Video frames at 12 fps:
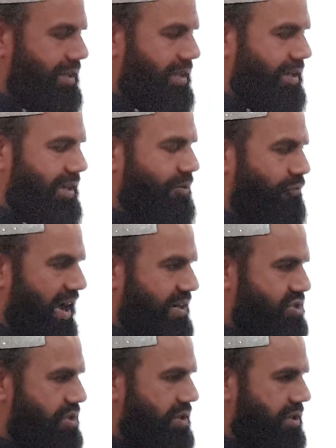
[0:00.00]
In
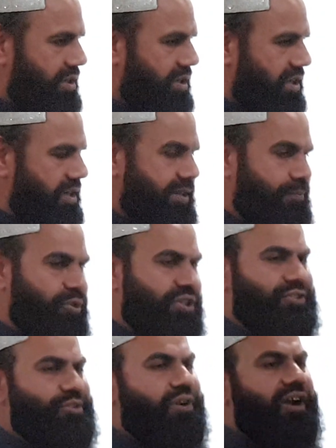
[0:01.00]
fact, Inni
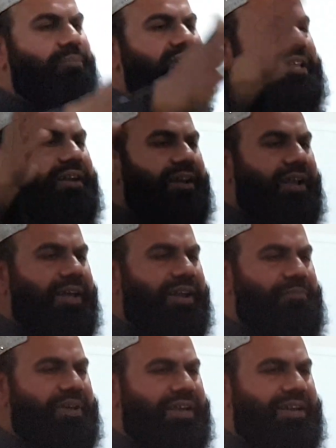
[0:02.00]
bu'astu rahmatan lil
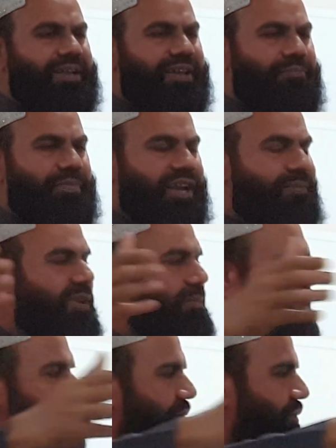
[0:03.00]
alameen, He made me
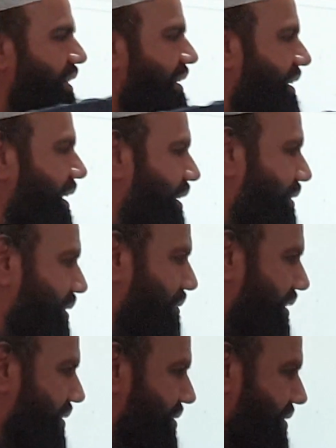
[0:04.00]
mercy for the entire
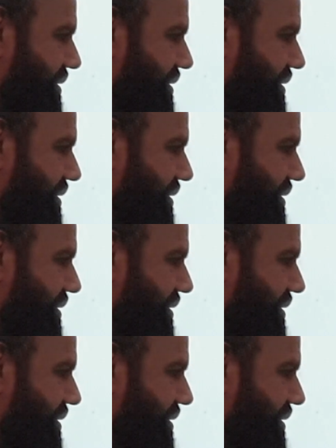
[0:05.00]
universe.